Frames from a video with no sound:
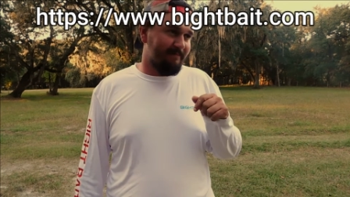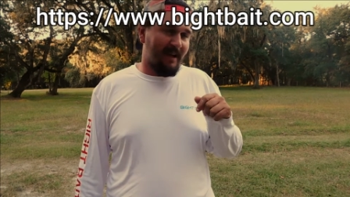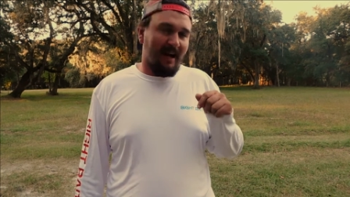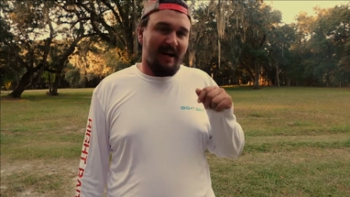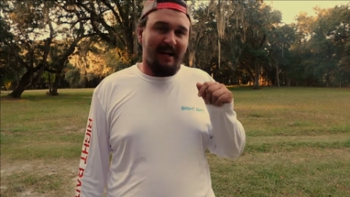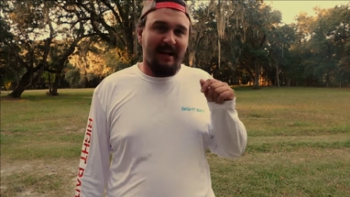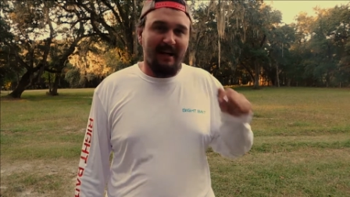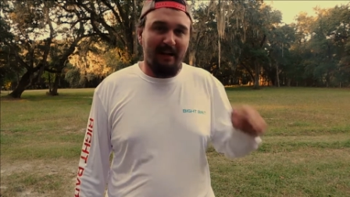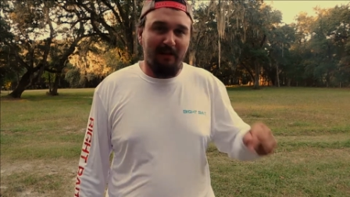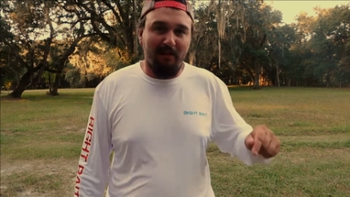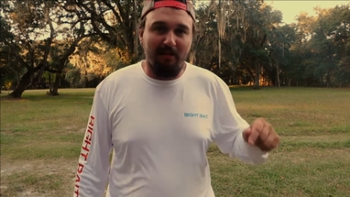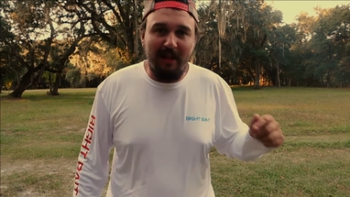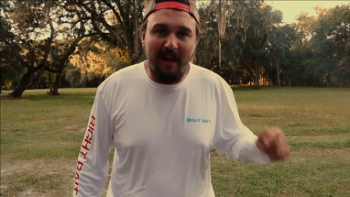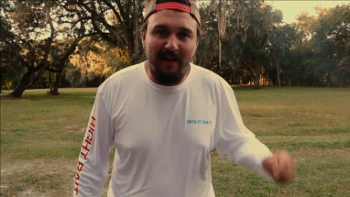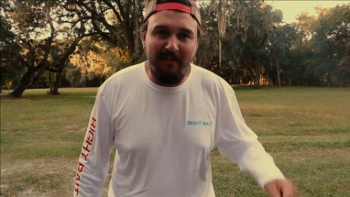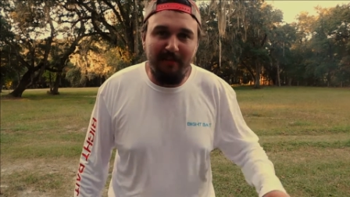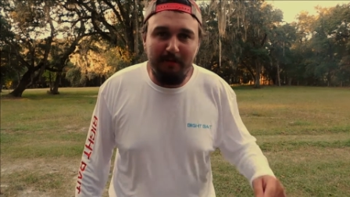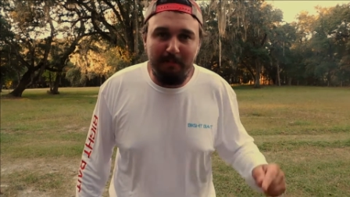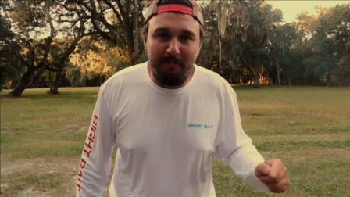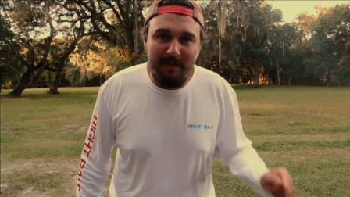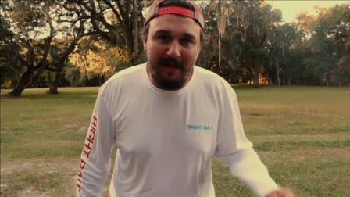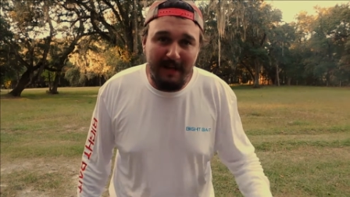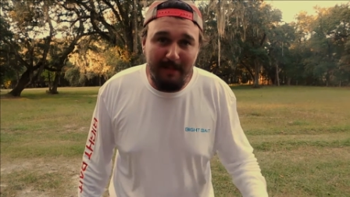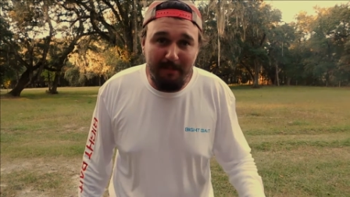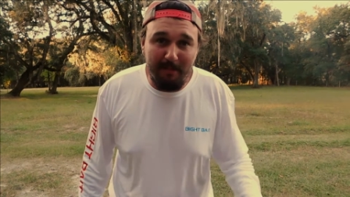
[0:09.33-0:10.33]
I need 11
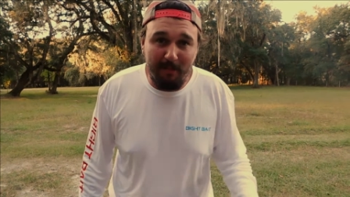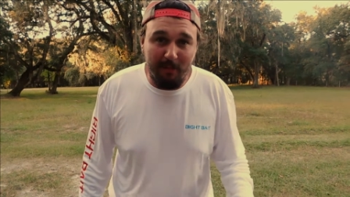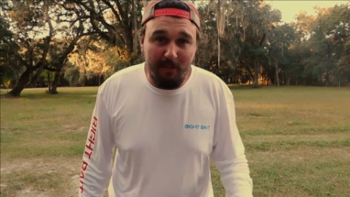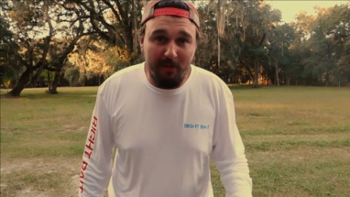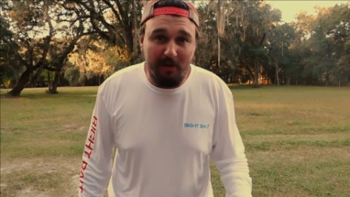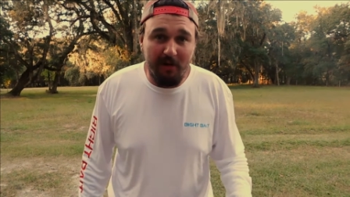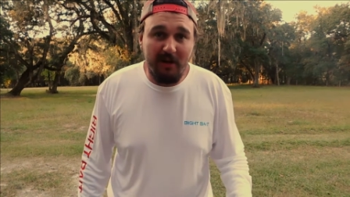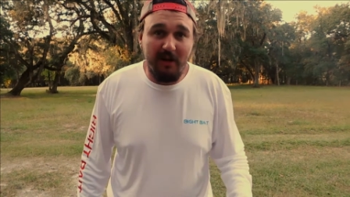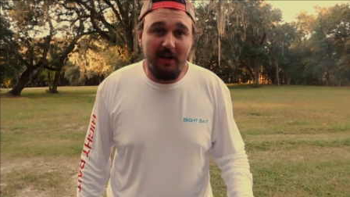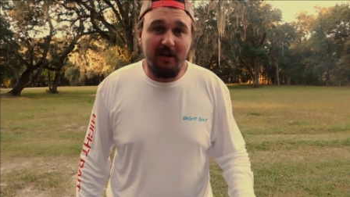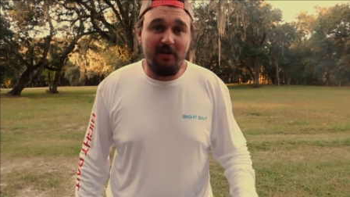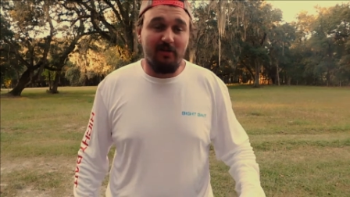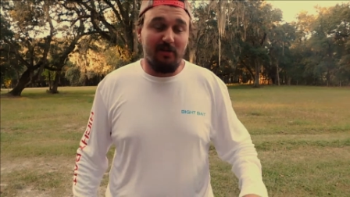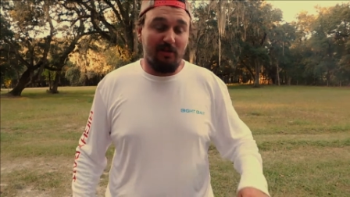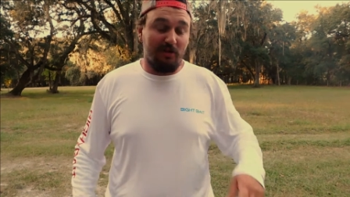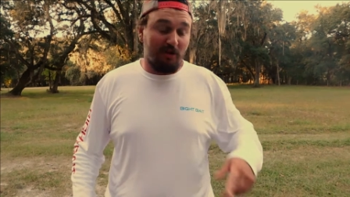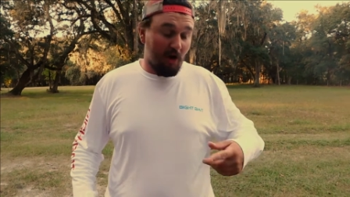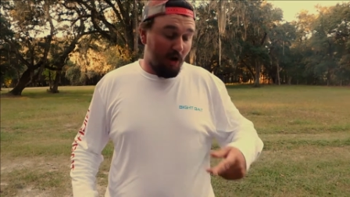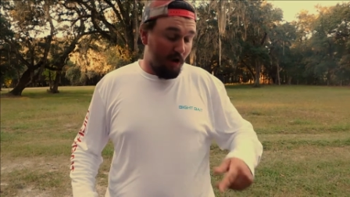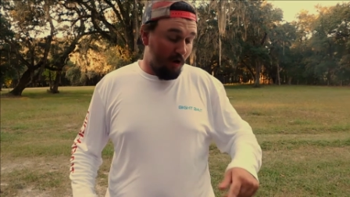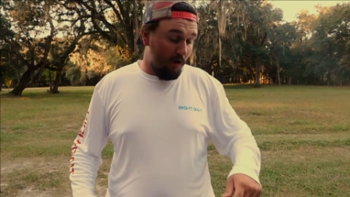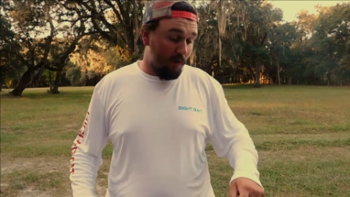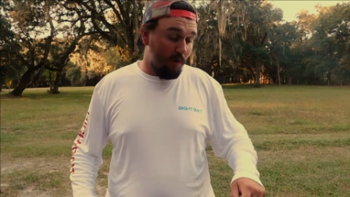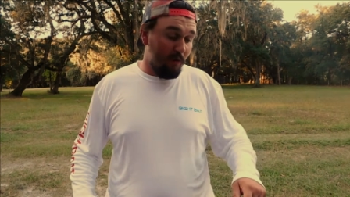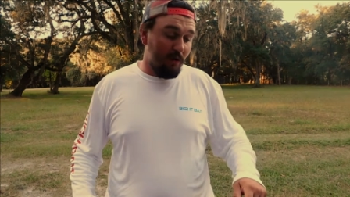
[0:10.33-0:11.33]
people to
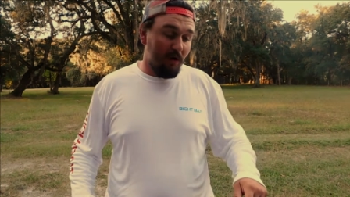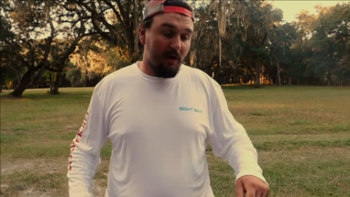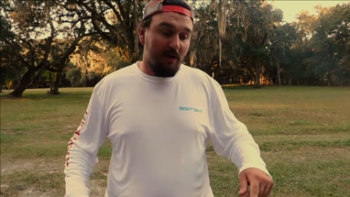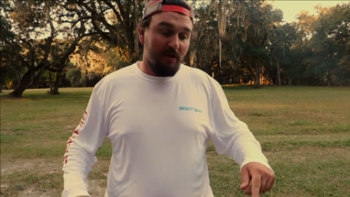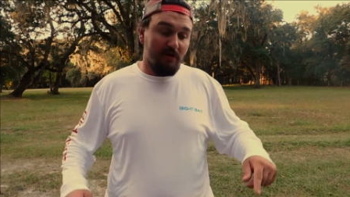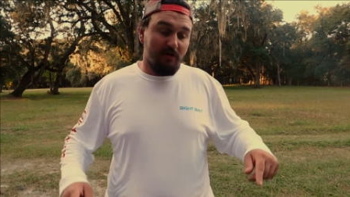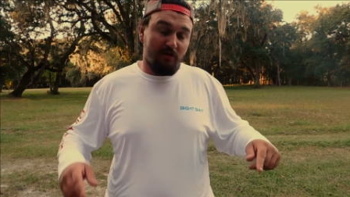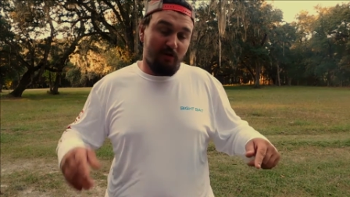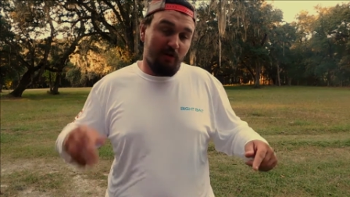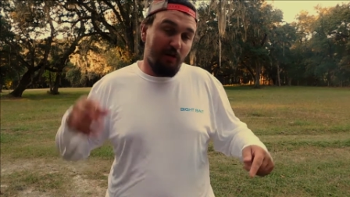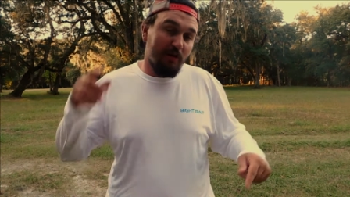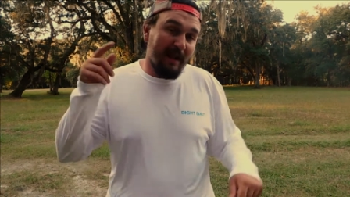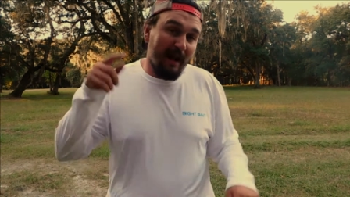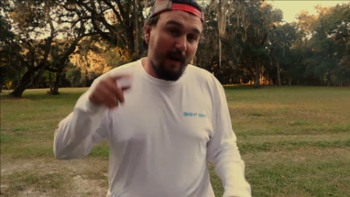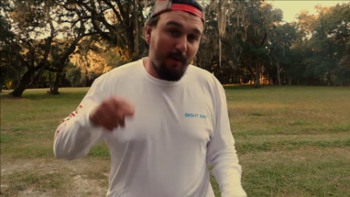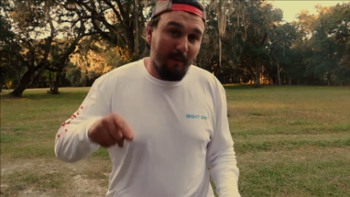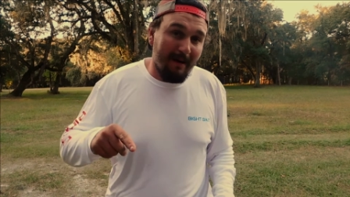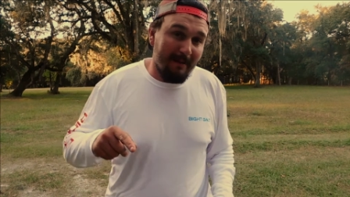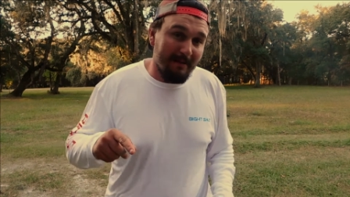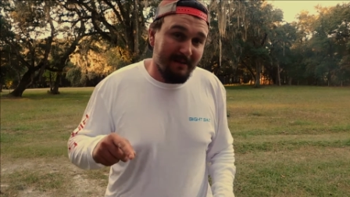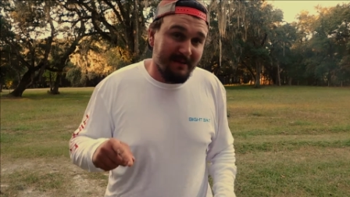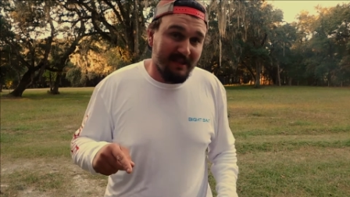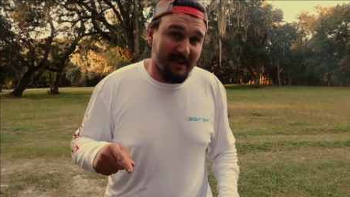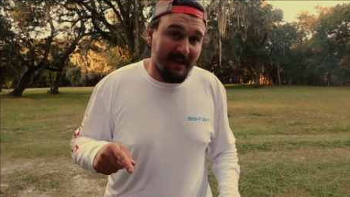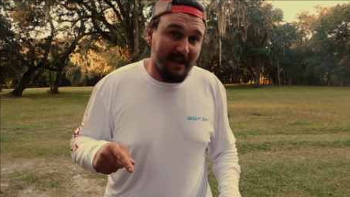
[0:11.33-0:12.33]
go to that
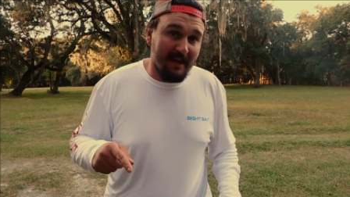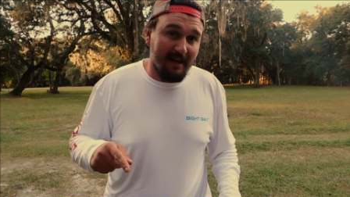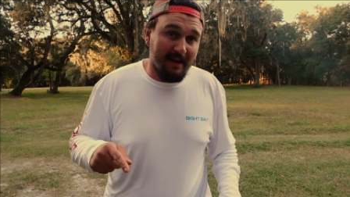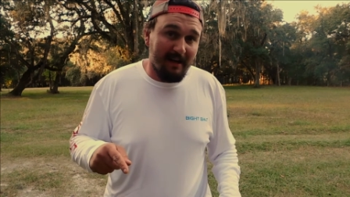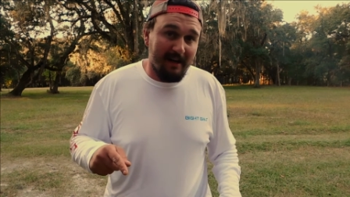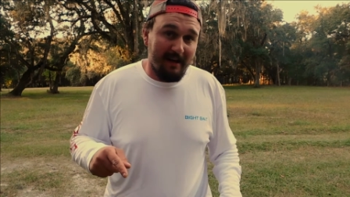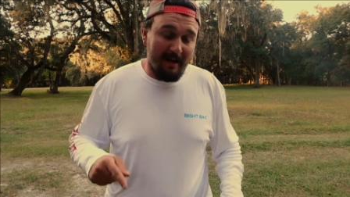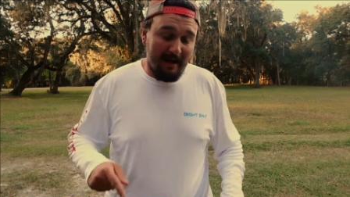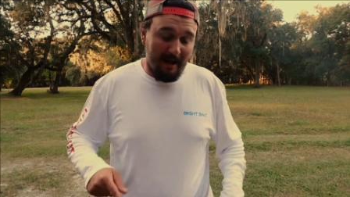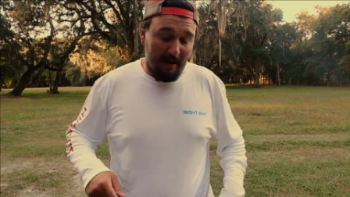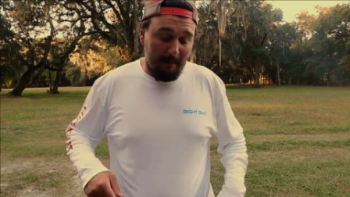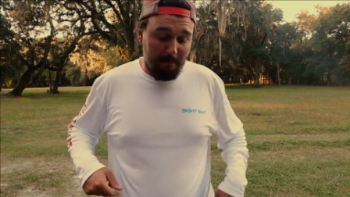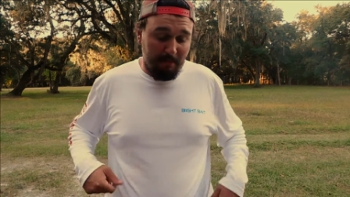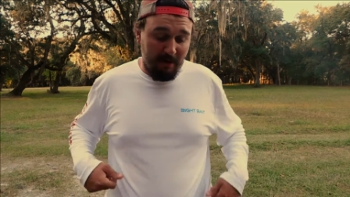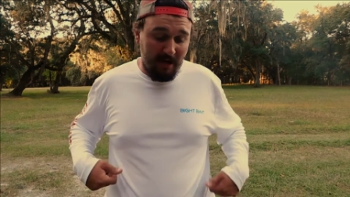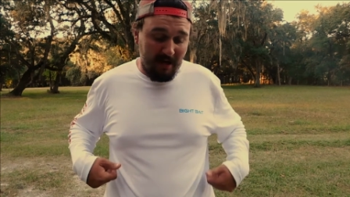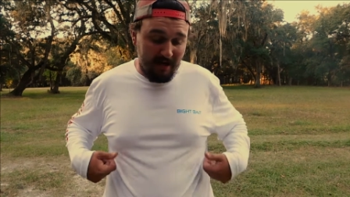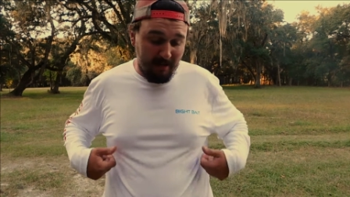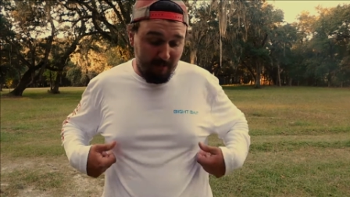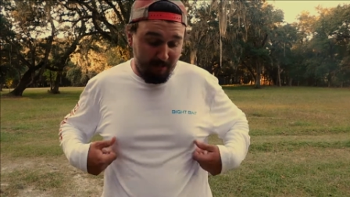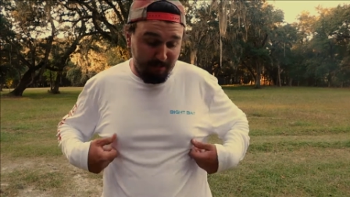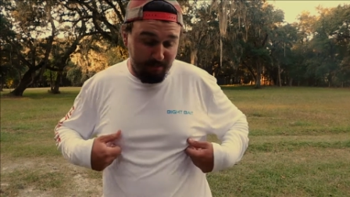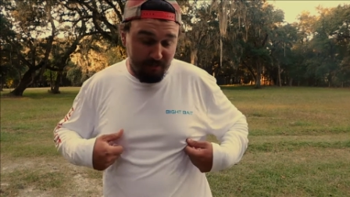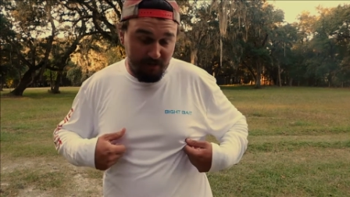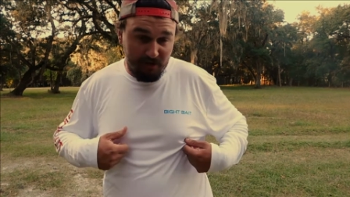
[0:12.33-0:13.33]
website and pick
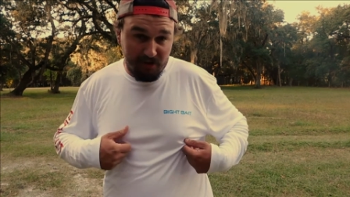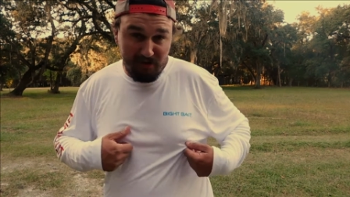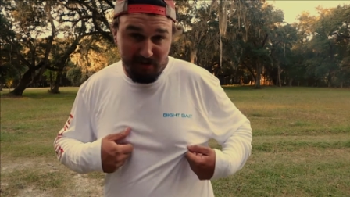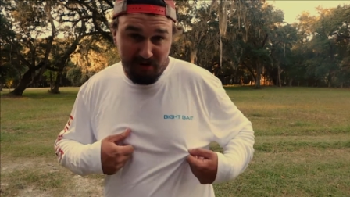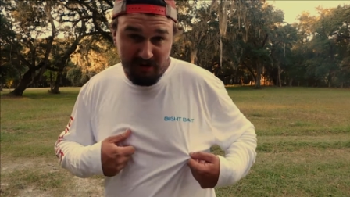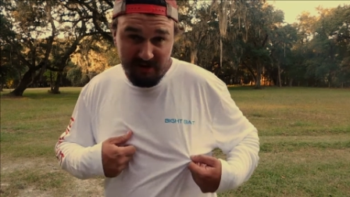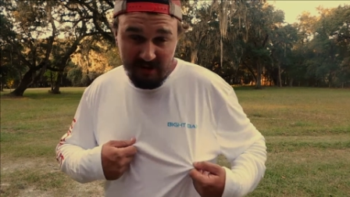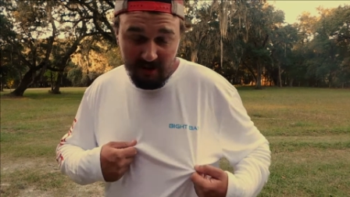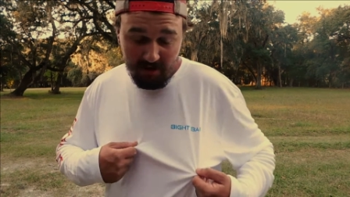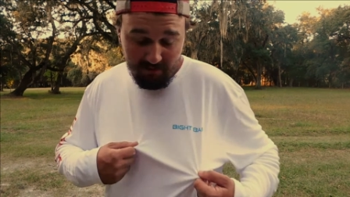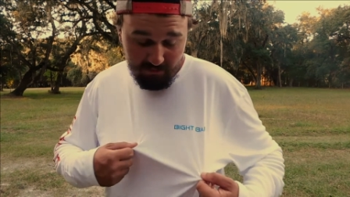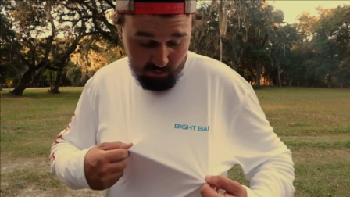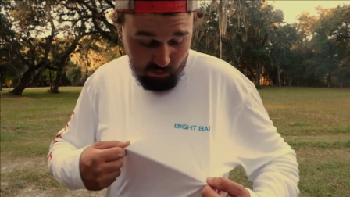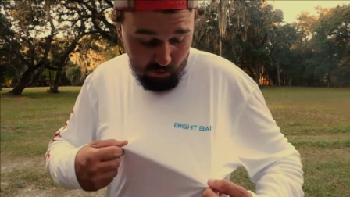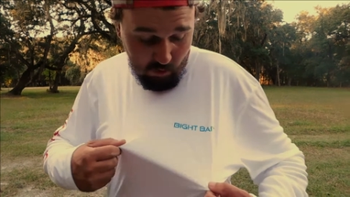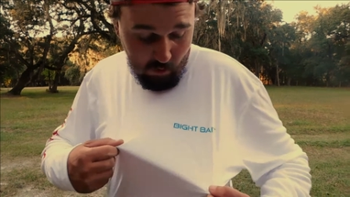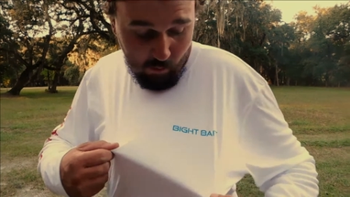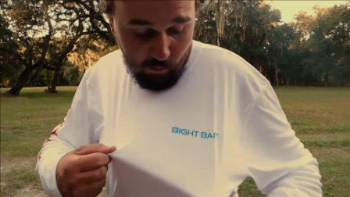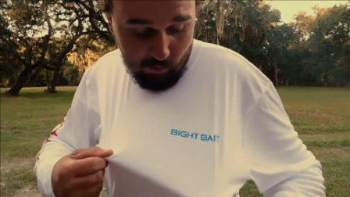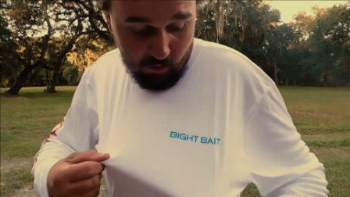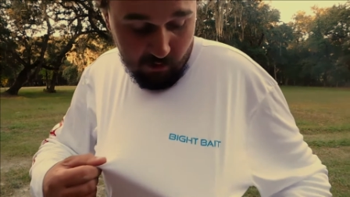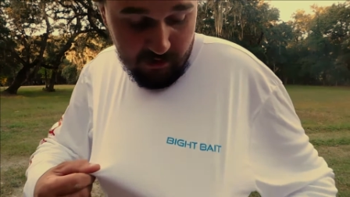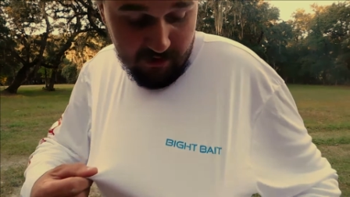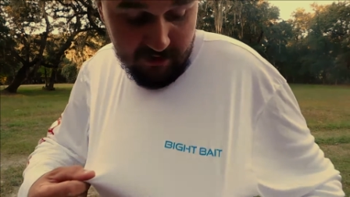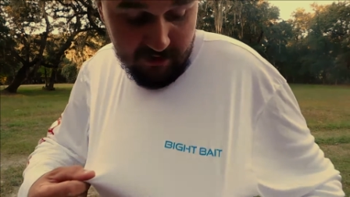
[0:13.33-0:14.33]
up yourself one of